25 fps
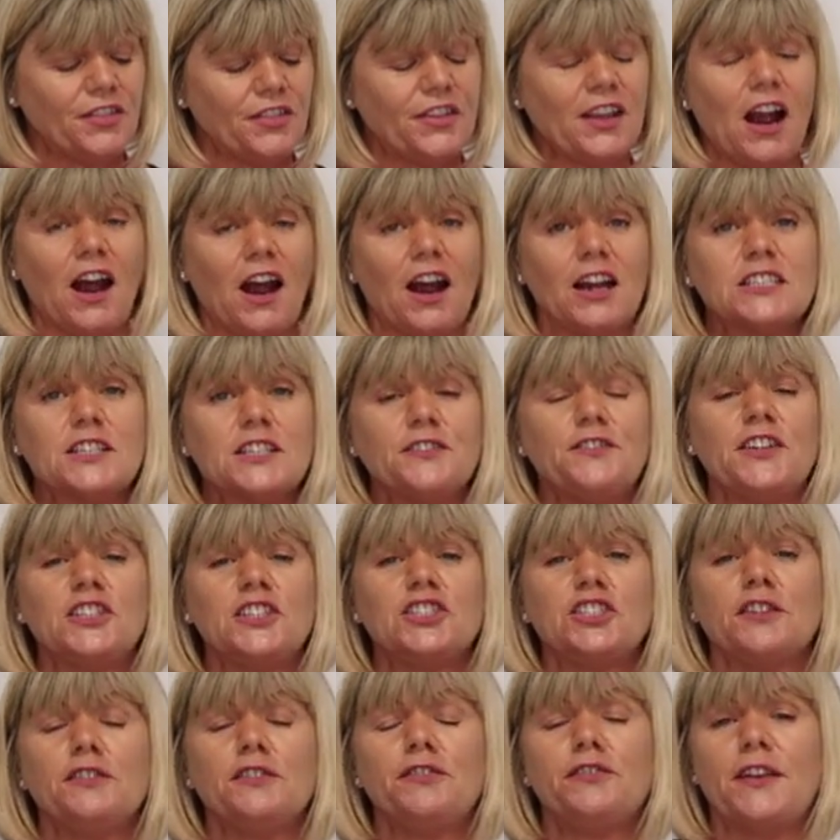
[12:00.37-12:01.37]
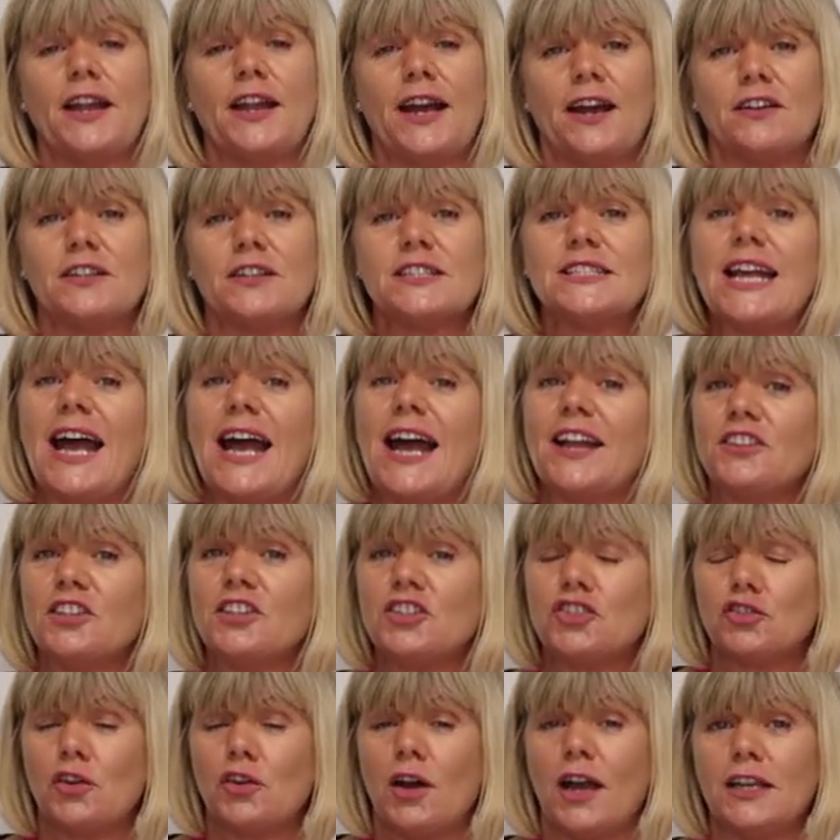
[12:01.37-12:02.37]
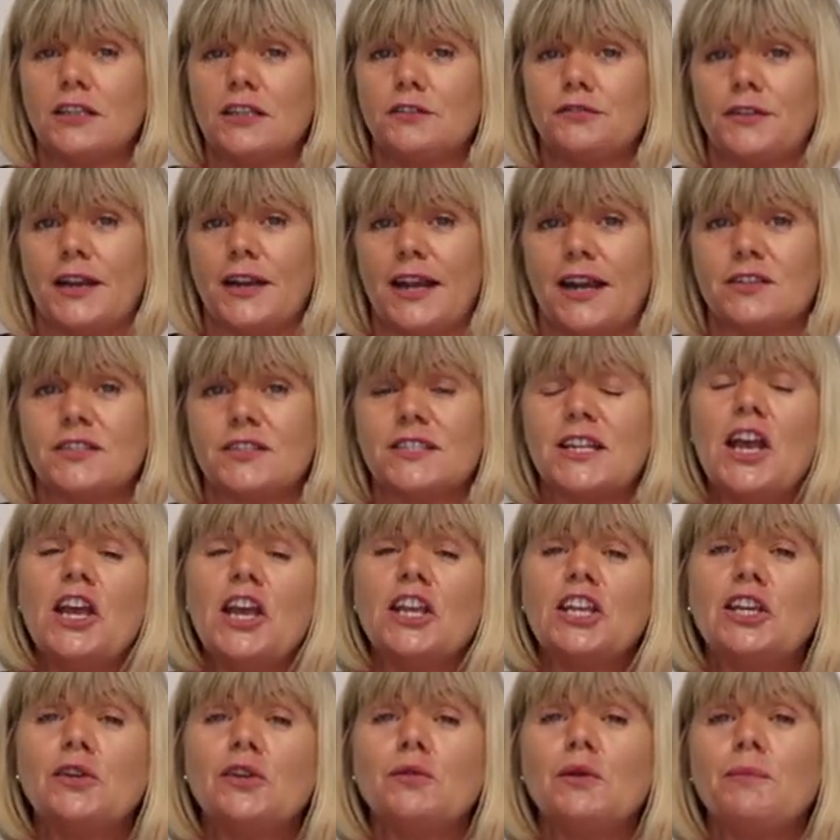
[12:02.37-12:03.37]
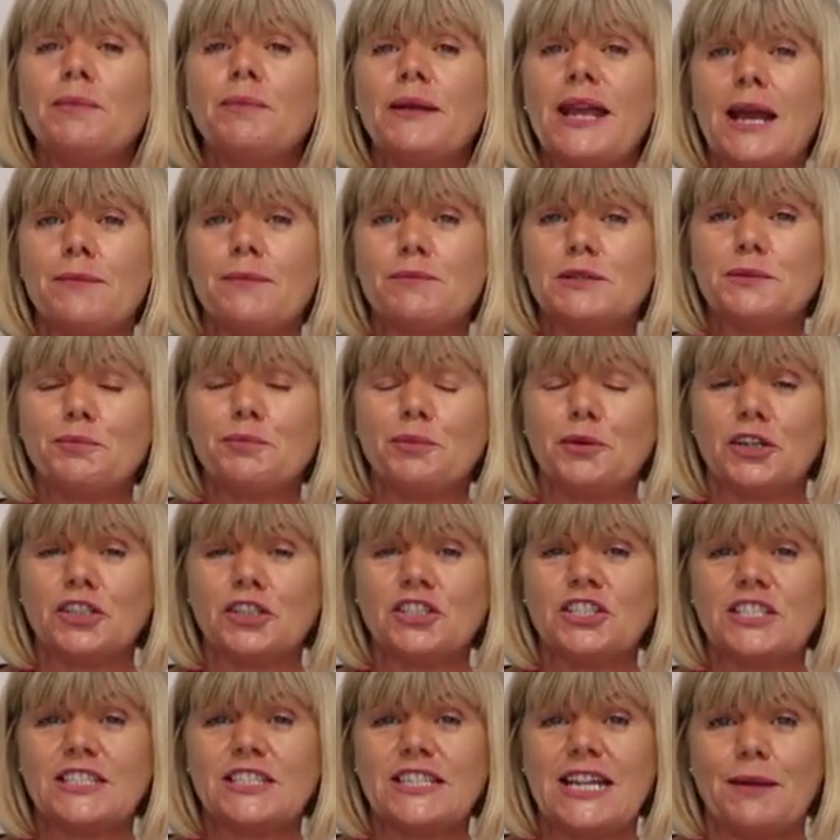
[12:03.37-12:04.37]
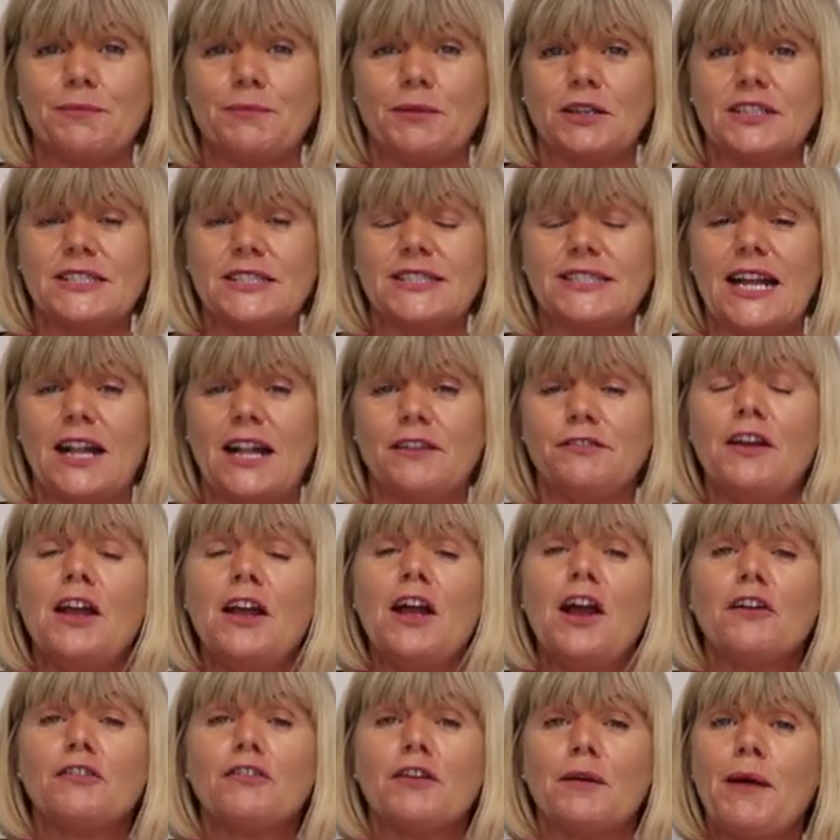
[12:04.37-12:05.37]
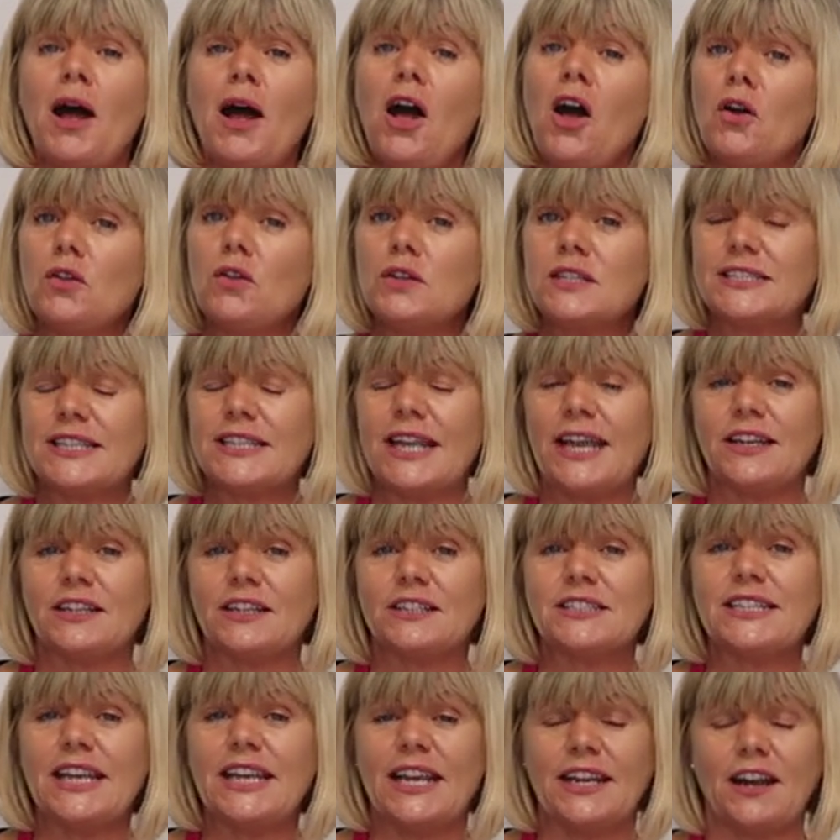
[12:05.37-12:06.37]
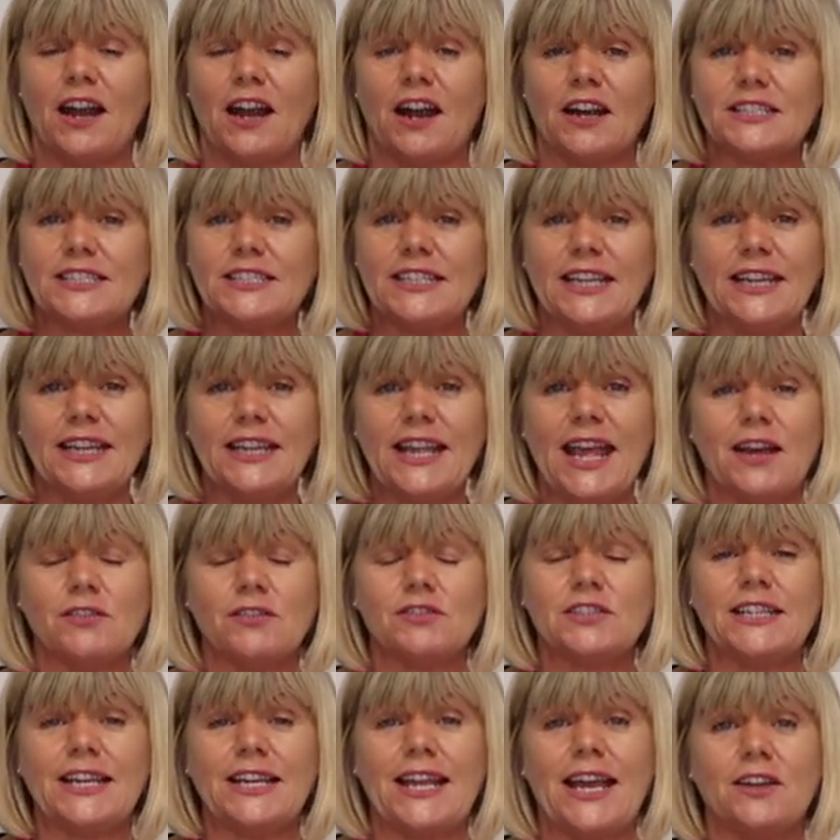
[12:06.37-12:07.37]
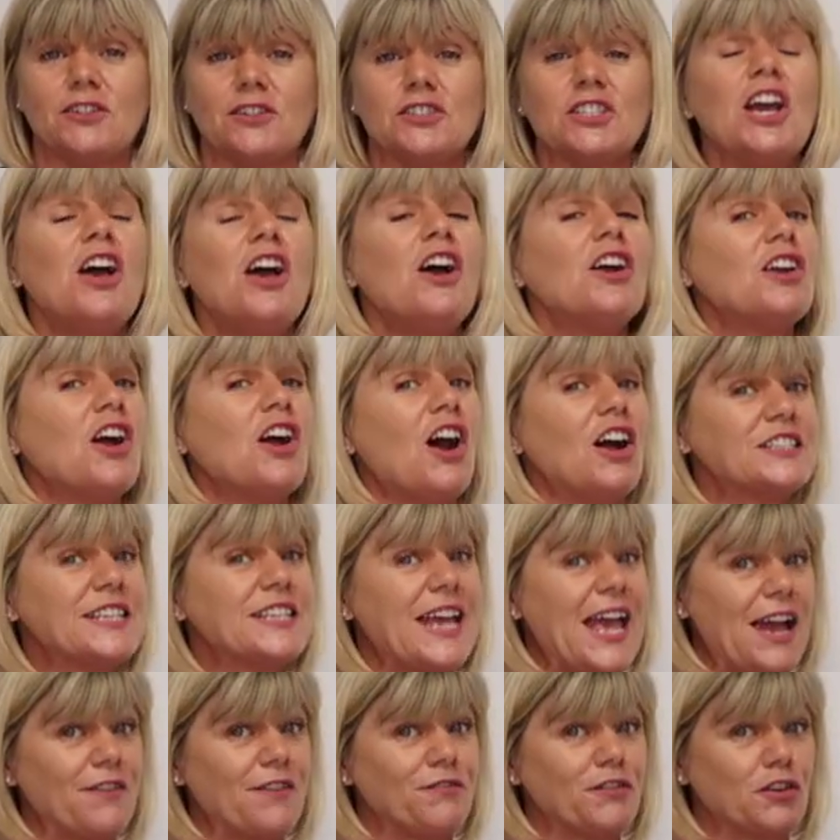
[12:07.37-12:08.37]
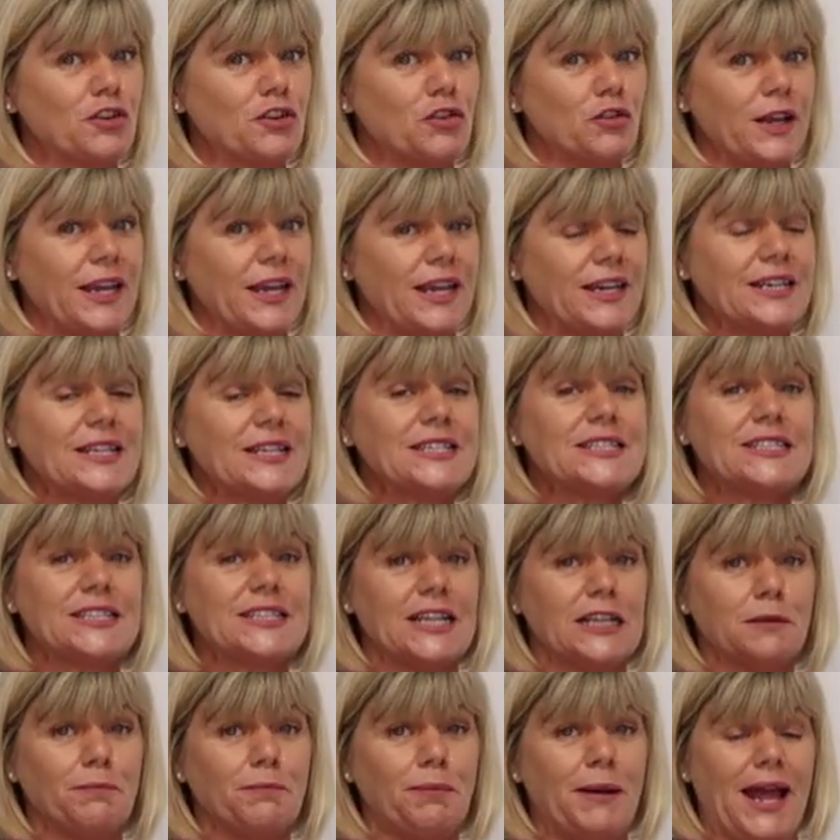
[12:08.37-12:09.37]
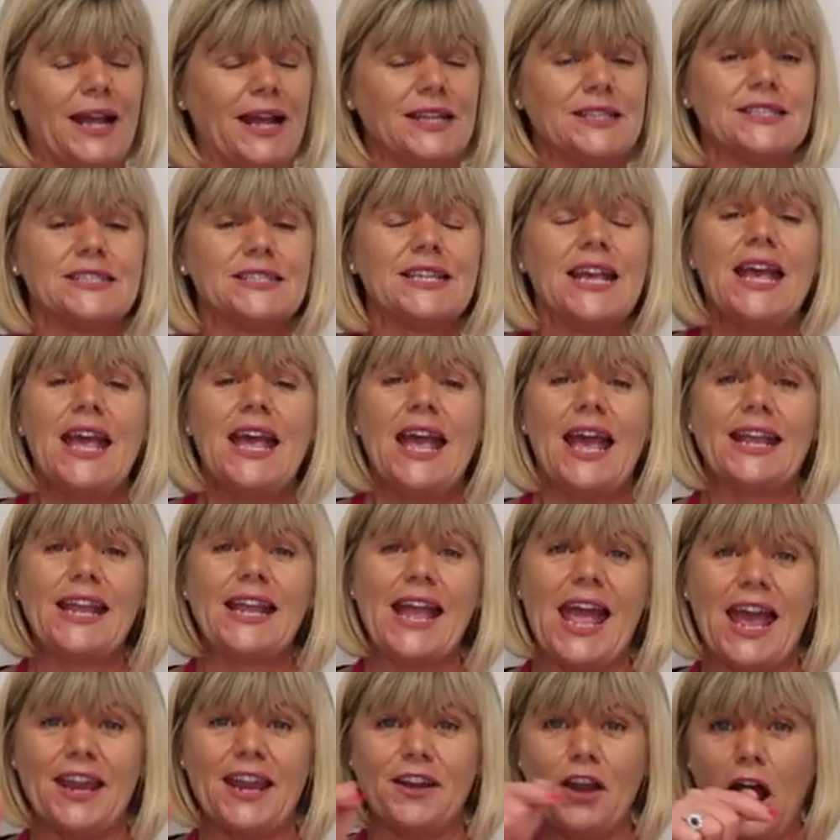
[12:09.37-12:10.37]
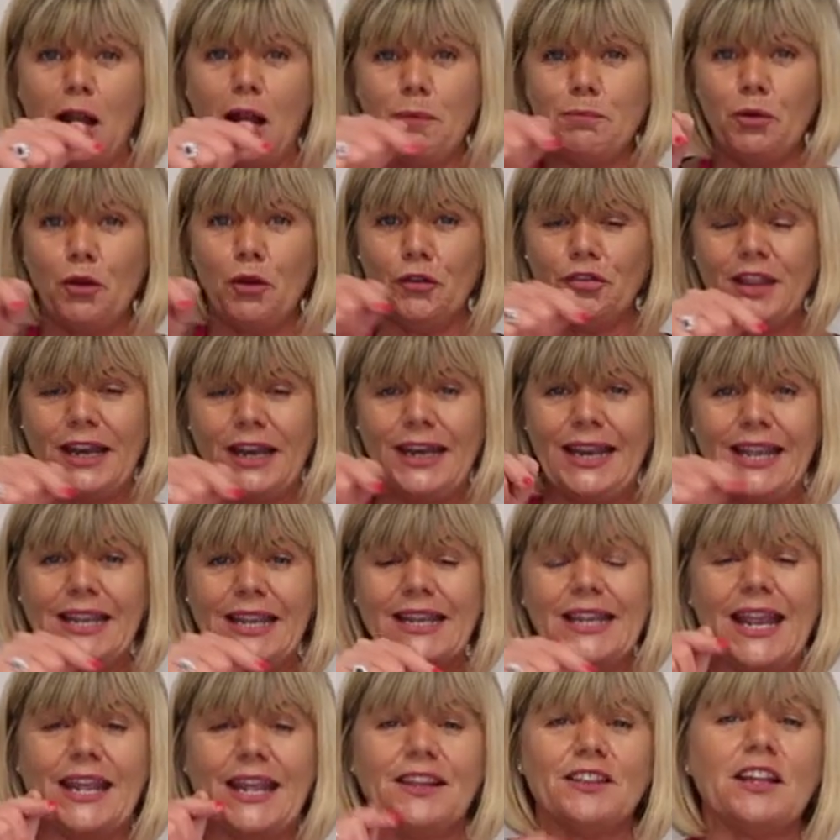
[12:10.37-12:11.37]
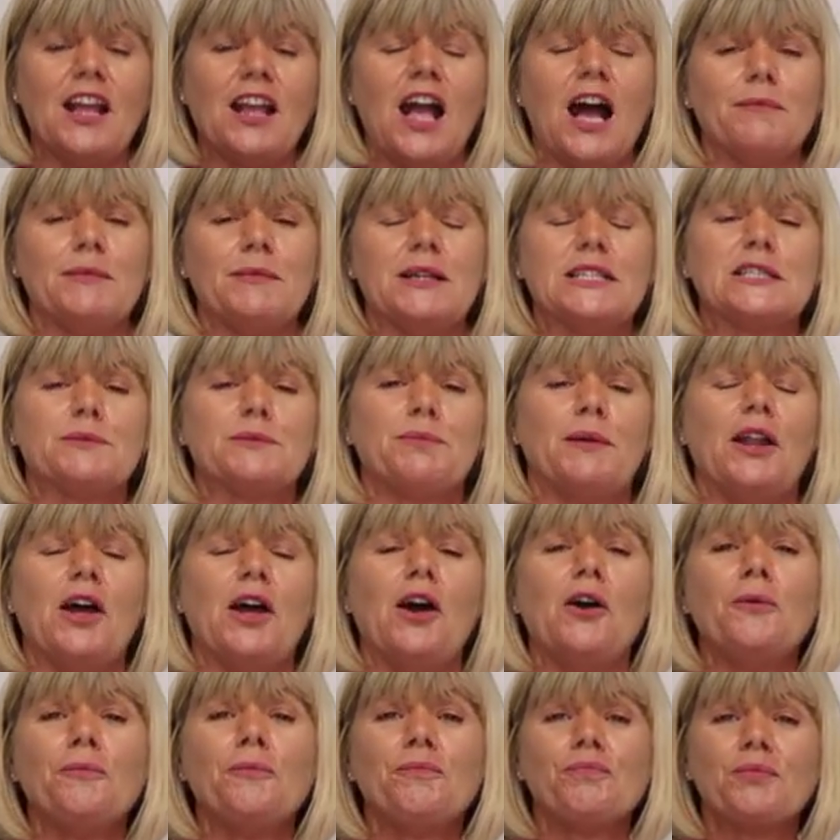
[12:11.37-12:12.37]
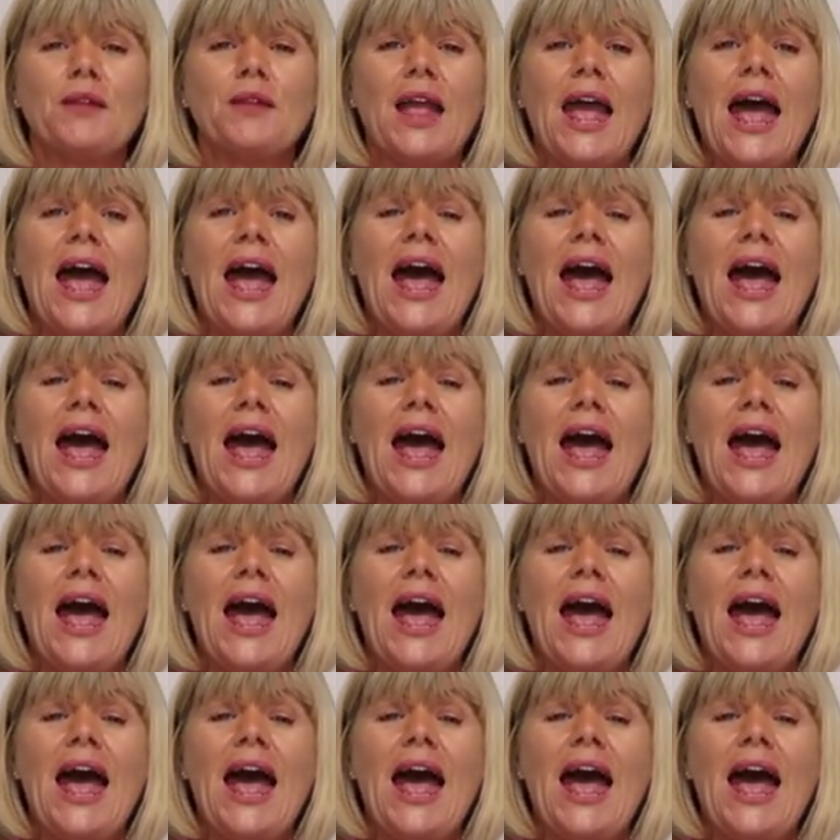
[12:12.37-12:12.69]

The artificial flowers and the dried flowers, you will be able to purchase them yourself from a wholesaler's in RD County Louth called Evergreen Silk Plants. Again, I'll put the link in the comments below.